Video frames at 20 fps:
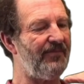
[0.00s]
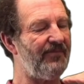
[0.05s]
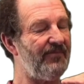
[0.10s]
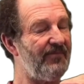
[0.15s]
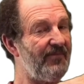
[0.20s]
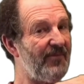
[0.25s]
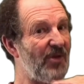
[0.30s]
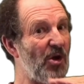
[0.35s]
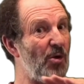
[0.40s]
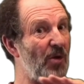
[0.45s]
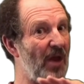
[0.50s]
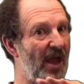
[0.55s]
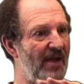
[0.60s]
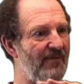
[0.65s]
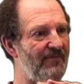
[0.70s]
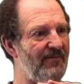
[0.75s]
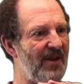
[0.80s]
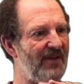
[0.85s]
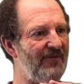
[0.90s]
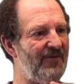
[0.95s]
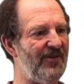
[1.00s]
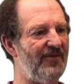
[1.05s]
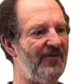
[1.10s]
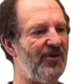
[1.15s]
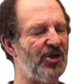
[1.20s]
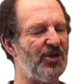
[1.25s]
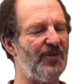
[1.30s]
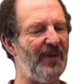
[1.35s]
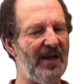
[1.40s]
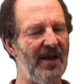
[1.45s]
cool air, if you
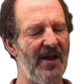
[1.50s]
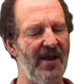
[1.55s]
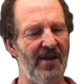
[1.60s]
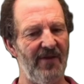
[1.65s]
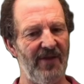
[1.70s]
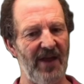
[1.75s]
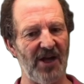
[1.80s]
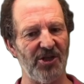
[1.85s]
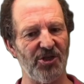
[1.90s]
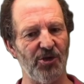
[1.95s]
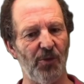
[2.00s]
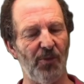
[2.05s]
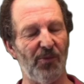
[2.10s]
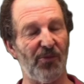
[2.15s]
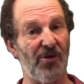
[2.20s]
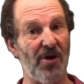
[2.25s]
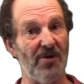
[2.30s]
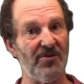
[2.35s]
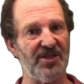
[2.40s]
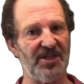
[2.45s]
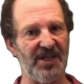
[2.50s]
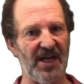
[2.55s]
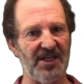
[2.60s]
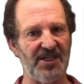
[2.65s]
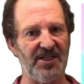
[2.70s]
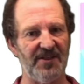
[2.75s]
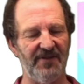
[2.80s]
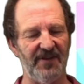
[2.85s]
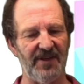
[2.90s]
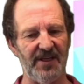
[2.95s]
follow me. The actual
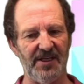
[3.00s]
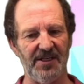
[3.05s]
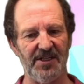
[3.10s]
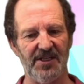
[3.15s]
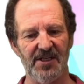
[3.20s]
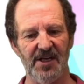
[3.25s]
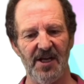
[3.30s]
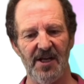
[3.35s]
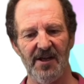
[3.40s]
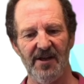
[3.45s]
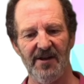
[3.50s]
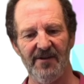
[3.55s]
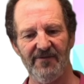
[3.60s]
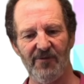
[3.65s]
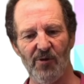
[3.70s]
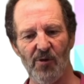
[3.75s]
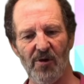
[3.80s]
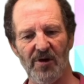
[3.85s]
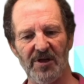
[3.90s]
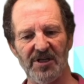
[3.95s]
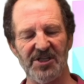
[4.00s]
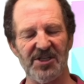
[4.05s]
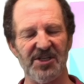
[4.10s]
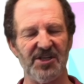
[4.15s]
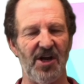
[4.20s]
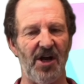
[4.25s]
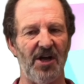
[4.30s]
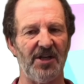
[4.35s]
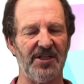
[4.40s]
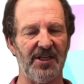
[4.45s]
process for this, for
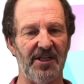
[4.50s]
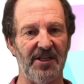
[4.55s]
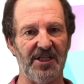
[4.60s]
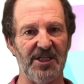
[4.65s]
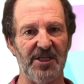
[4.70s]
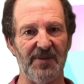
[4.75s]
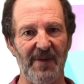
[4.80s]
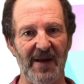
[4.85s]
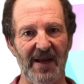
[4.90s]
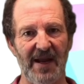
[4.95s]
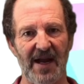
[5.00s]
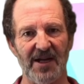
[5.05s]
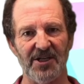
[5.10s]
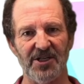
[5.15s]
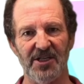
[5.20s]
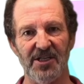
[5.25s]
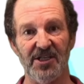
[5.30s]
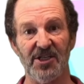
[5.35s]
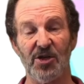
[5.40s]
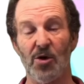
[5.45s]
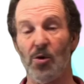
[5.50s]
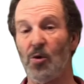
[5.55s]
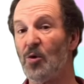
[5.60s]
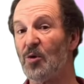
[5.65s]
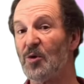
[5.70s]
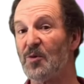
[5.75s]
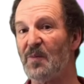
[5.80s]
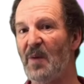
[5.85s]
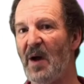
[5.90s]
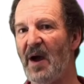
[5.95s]
starting this spinning action, is
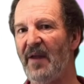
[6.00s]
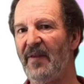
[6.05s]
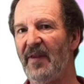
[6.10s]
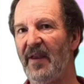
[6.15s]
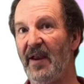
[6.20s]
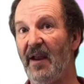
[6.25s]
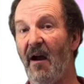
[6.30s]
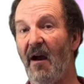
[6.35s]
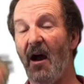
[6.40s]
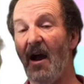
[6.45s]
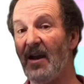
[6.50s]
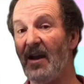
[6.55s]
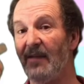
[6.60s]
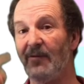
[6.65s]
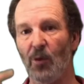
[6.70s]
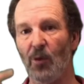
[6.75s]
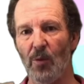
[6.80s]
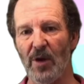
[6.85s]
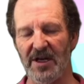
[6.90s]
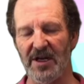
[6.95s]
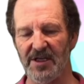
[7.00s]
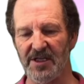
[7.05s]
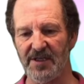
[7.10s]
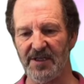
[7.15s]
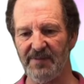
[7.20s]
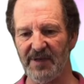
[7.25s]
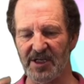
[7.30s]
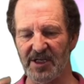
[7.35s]
caused by the high level wind, because